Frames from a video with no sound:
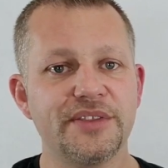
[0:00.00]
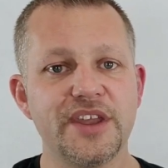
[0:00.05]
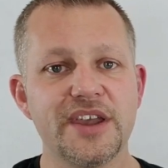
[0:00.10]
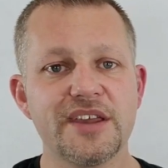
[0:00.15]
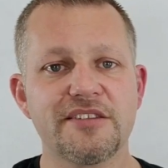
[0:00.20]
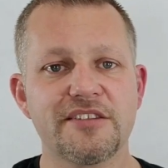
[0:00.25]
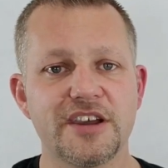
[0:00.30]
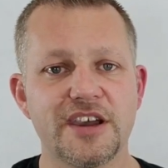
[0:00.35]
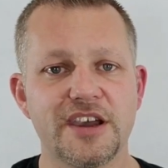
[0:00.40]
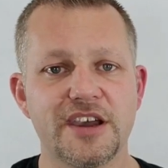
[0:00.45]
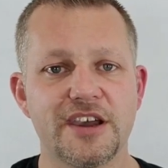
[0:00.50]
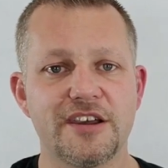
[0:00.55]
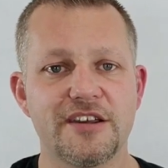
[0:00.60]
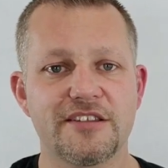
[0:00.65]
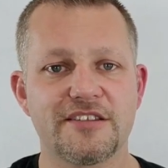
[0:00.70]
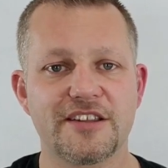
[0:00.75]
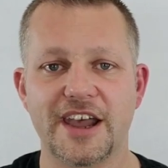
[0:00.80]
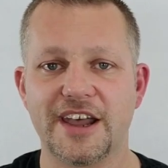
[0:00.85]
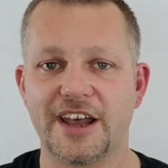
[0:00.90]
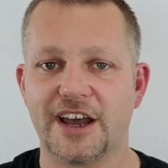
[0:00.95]
This
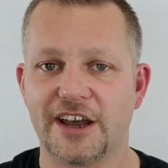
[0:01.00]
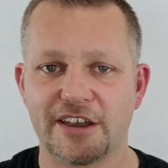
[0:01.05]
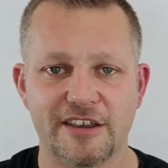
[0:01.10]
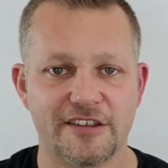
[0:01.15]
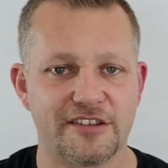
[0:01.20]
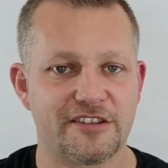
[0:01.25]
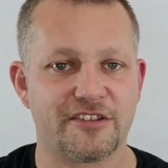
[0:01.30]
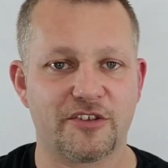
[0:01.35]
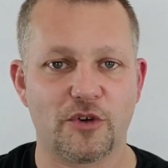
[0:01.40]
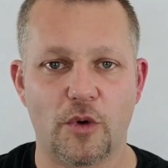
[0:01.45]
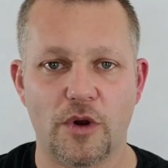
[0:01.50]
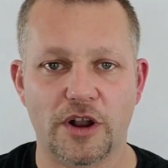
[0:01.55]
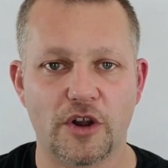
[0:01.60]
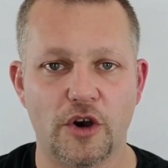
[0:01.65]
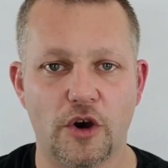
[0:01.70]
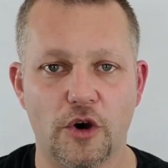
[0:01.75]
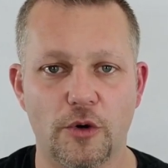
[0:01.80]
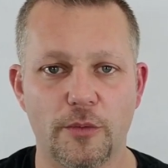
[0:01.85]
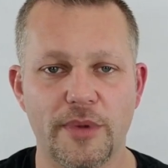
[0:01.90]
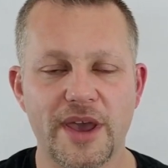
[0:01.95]
is a historic
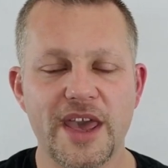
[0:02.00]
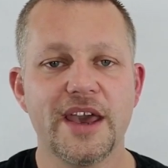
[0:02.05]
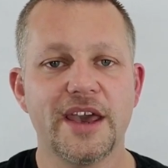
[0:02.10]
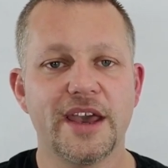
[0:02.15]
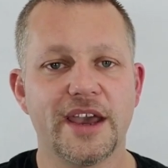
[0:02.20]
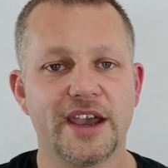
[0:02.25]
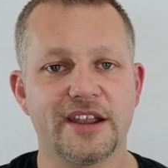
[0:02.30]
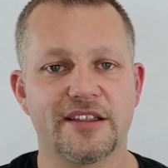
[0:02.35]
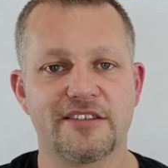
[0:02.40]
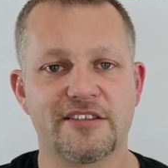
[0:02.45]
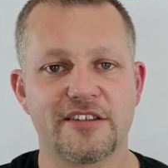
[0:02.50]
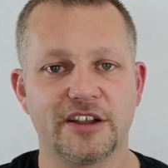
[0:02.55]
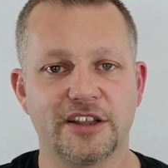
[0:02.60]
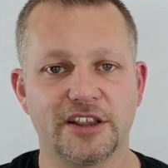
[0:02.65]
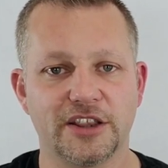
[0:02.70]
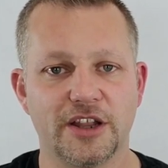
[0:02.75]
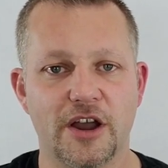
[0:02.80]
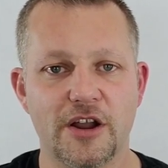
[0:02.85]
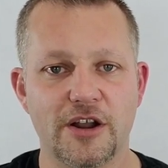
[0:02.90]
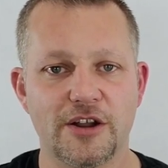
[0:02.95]
home. It's
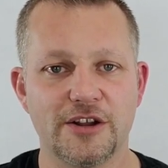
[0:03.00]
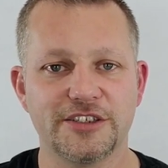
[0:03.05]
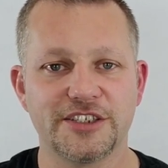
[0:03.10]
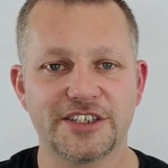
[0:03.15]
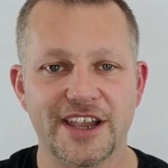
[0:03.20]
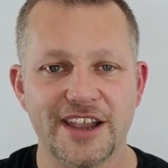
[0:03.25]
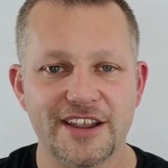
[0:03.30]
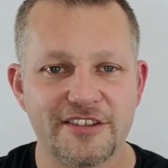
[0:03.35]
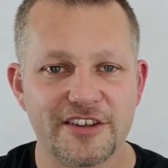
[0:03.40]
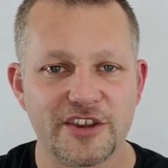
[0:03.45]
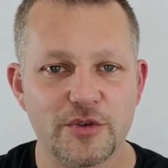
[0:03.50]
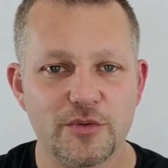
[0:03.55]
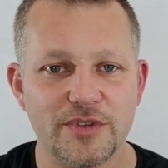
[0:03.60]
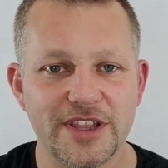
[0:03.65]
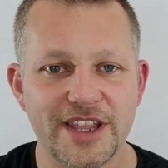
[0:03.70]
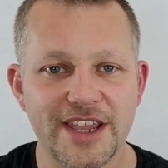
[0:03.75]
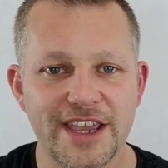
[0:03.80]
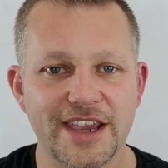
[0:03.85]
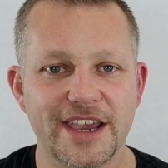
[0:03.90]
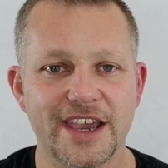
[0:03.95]
large, it's
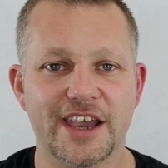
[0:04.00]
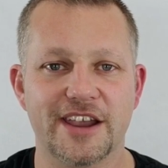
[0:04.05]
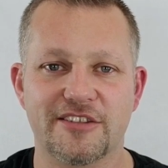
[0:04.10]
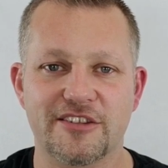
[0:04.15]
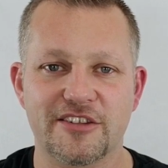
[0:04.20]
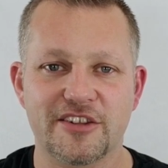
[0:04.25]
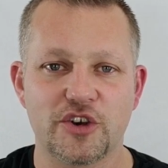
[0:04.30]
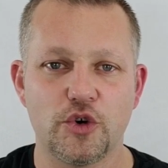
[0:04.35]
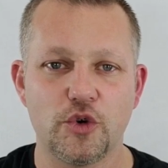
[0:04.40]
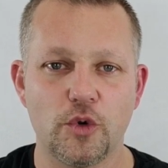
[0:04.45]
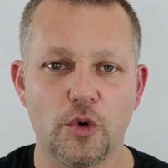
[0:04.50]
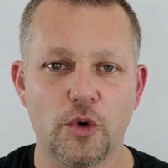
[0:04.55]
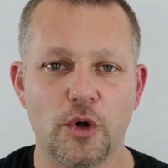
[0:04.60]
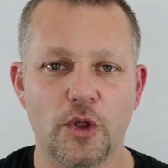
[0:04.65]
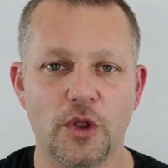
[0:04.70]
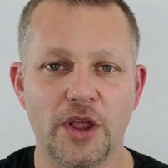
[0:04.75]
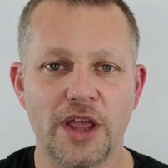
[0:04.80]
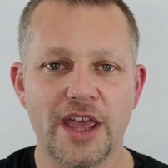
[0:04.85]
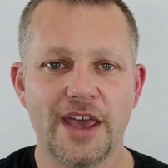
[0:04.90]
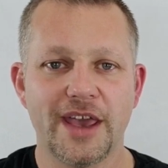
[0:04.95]
unique, it's
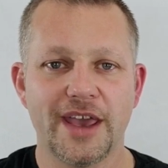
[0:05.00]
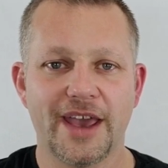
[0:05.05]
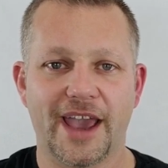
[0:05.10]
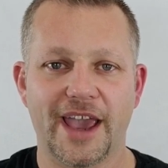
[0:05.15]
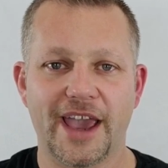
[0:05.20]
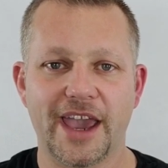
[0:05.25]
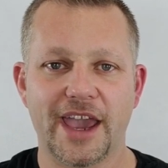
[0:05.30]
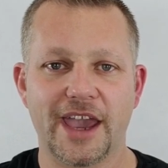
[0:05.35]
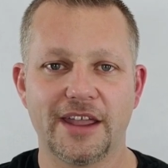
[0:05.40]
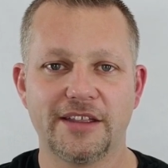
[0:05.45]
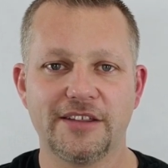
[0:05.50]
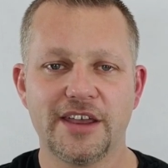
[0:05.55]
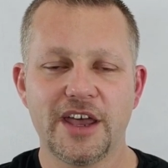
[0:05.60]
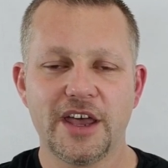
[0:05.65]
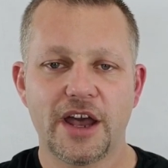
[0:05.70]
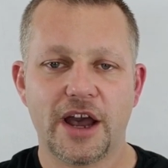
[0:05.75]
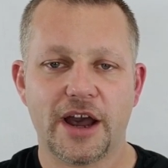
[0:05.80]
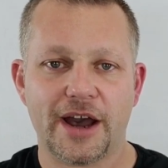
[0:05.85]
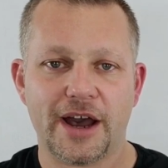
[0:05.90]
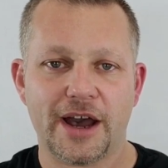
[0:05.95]
cool, and
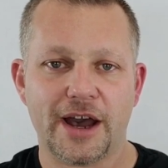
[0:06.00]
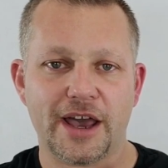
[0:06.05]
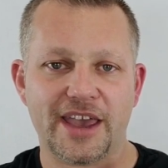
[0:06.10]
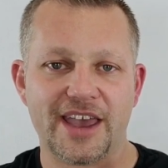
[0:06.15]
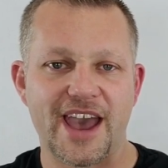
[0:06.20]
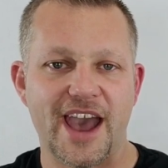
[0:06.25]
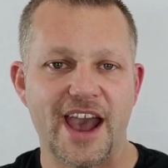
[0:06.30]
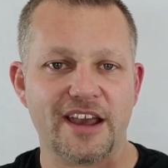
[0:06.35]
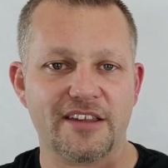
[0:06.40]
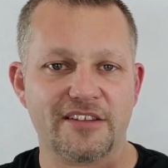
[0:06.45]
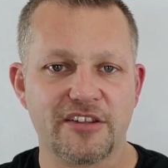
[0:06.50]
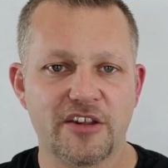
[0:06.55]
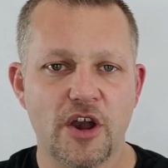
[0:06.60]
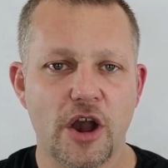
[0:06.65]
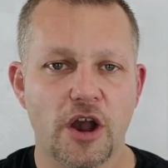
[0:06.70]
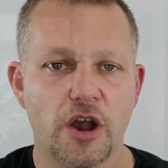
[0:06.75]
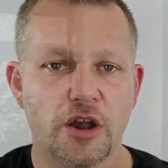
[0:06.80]
it has